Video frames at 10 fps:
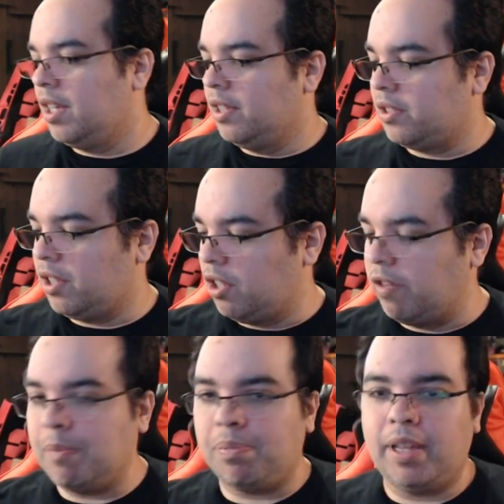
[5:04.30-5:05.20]
So the
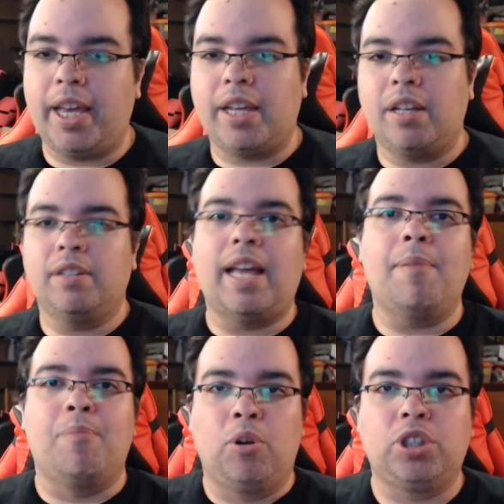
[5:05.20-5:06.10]
replay
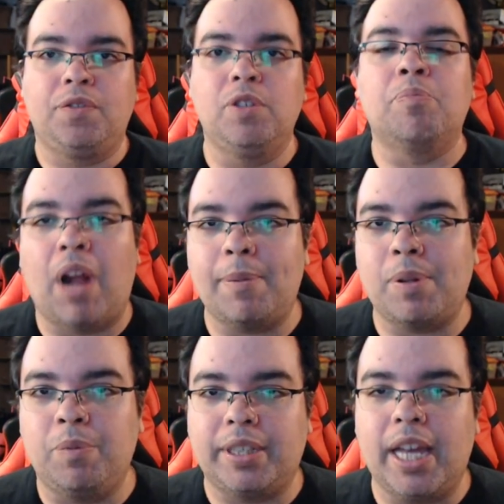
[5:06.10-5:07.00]
that most of you probably
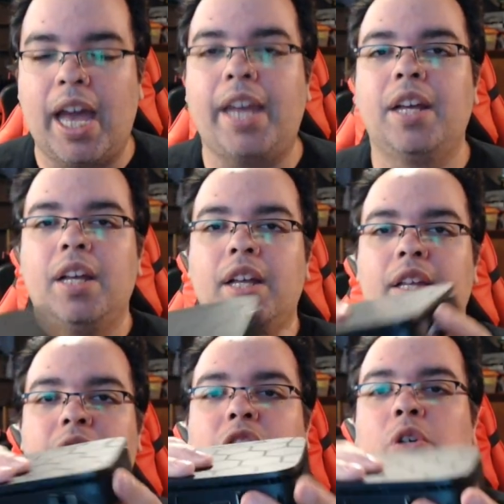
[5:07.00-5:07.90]
would get
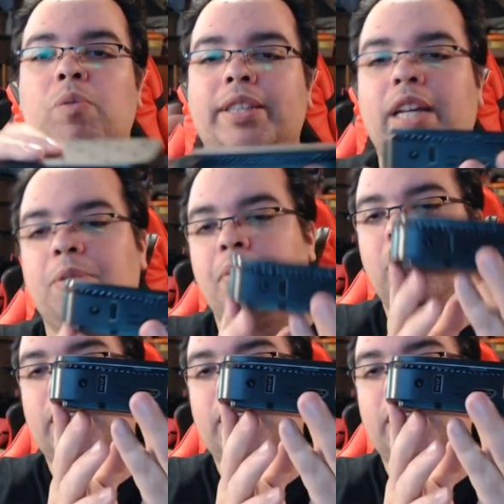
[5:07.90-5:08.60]
is the one, it would look